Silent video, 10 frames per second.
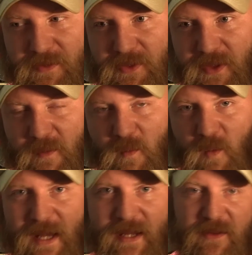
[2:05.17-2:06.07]
The
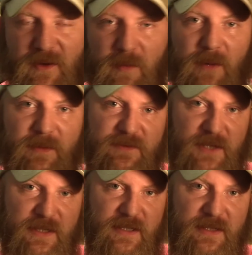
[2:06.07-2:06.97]
way the Department of
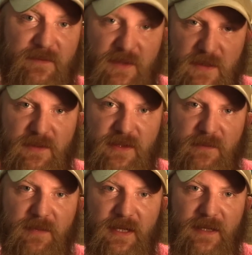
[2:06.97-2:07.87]
Justice views
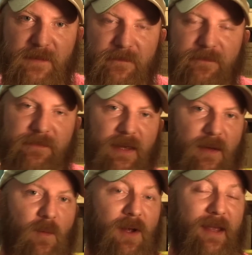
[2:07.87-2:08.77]
somebody
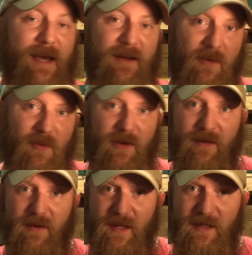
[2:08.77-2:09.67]
and what category
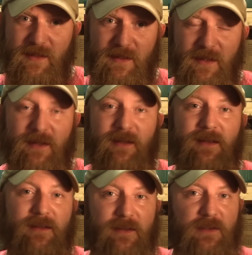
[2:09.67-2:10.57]
they're in
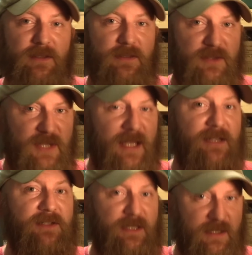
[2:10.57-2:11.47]

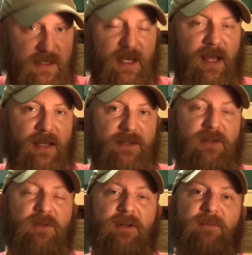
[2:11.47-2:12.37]
changes as
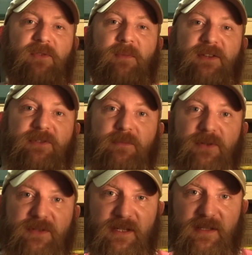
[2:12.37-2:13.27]
new information
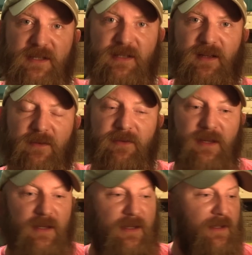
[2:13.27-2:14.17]
presents itself.
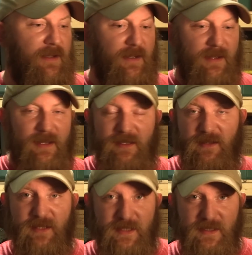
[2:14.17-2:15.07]

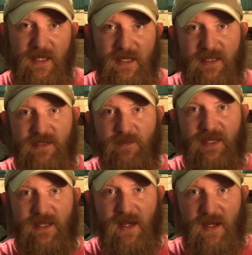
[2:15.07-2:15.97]
In this case,
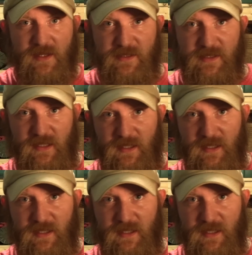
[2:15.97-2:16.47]
because